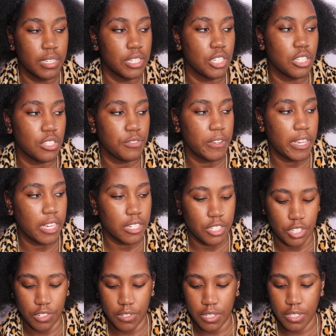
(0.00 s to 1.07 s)
just for
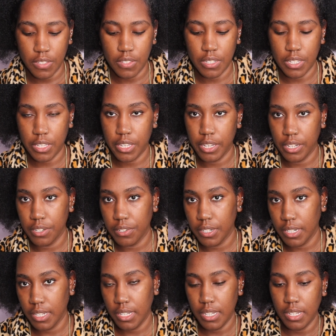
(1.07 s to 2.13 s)
extra
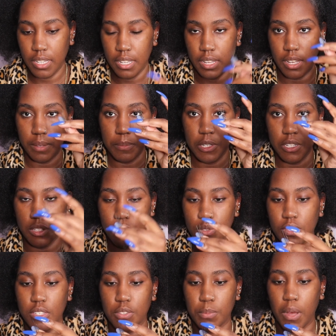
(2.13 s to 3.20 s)
security, I'm going to use
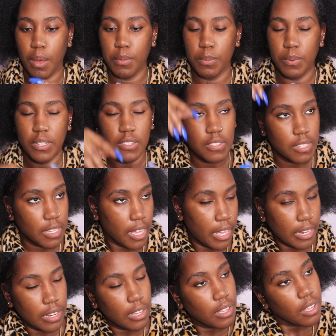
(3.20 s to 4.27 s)
these bobby pins to
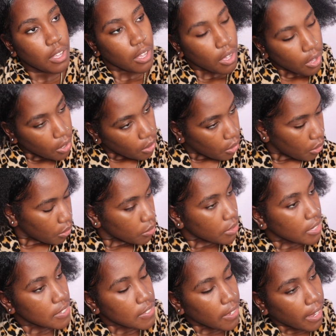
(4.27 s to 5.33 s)
kind of hold
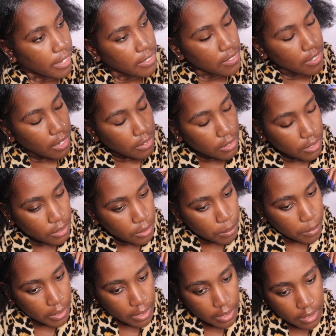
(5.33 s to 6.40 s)
the sides down a little
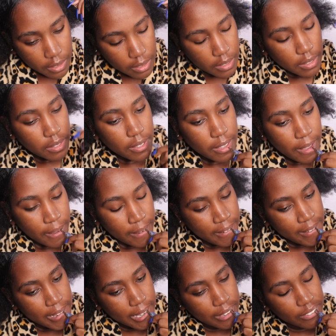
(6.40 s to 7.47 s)
bit,
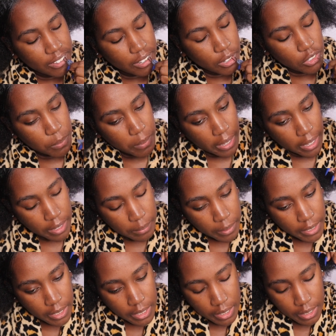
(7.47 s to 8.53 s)
even though it's behind
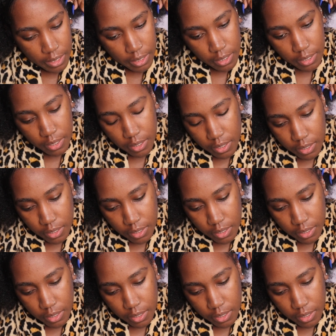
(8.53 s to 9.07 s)
my ear,